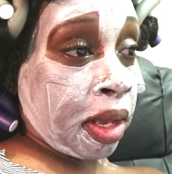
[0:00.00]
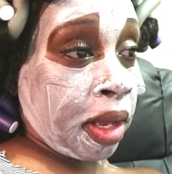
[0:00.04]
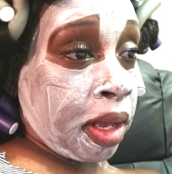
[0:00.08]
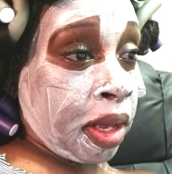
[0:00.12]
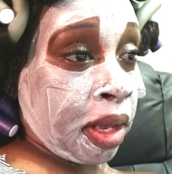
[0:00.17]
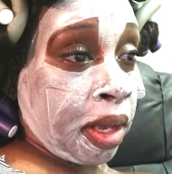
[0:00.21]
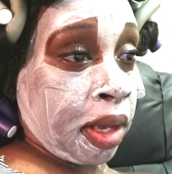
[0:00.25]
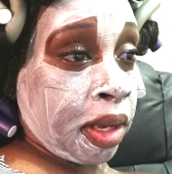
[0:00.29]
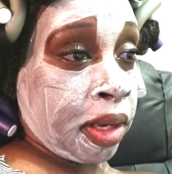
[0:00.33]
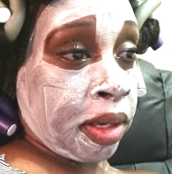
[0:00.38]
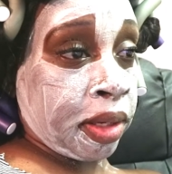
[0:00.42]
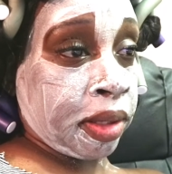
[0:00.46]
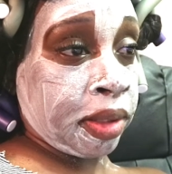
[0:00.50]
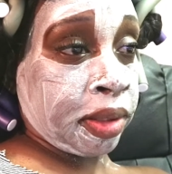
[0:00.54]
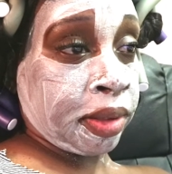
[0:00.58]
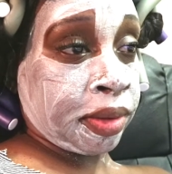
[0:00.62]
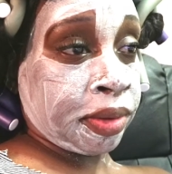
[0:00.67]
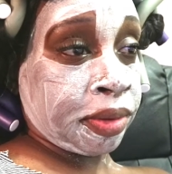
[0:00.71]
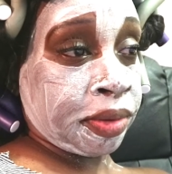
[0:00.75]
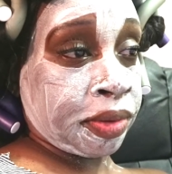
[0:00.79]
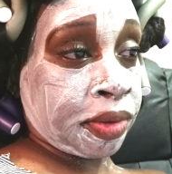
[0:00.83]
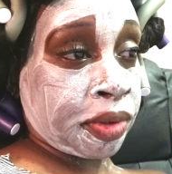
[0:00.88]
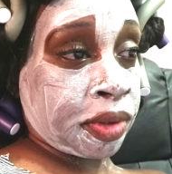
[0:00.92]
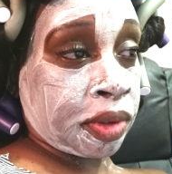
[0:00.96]

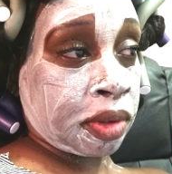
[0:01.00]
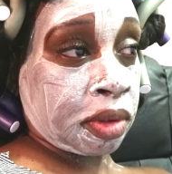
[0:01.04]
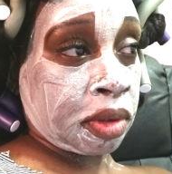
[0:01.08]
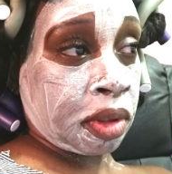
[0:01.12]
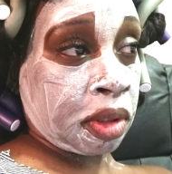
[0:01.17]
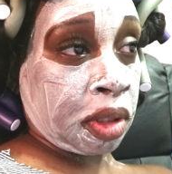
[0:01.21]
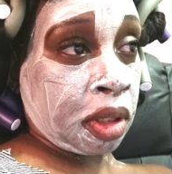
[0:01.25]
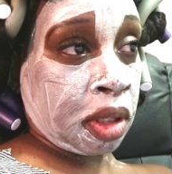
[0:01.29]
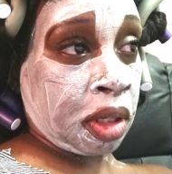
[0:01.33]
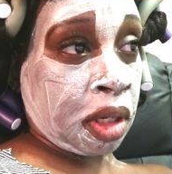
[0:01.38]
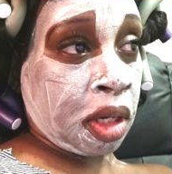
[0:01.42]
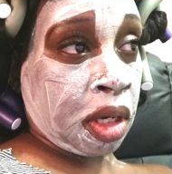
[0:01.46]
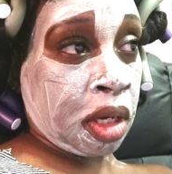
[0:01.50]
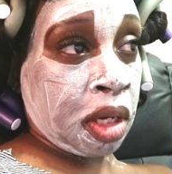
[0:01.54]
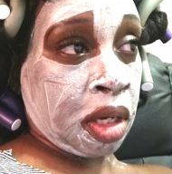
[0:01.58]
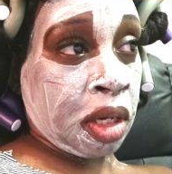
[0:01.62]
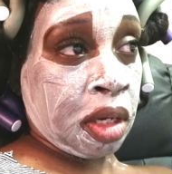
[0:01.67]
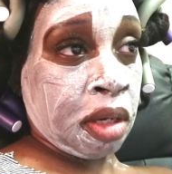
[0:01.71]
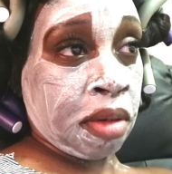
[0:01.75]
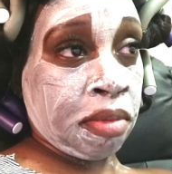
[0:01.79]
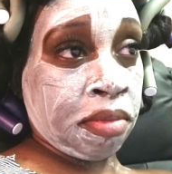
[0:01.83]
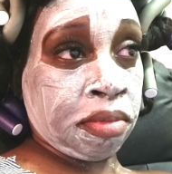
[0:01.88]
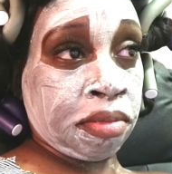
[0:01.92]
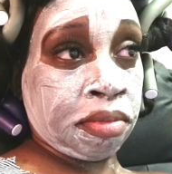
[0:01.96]
And,
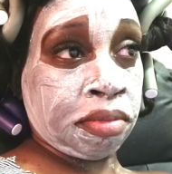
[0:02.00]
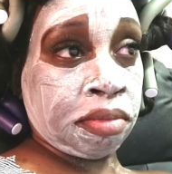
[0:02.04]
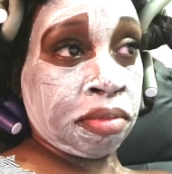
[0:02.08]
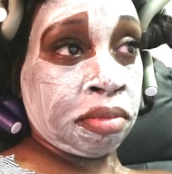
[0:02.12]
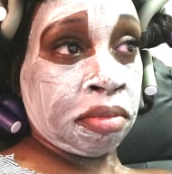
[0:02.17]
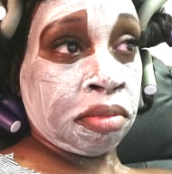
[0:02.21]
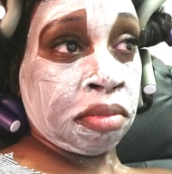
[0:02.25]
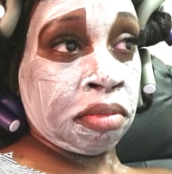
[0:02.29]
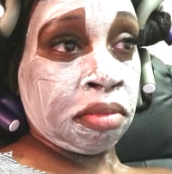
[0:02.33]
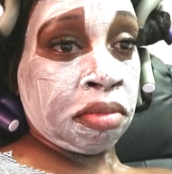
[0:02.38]
um,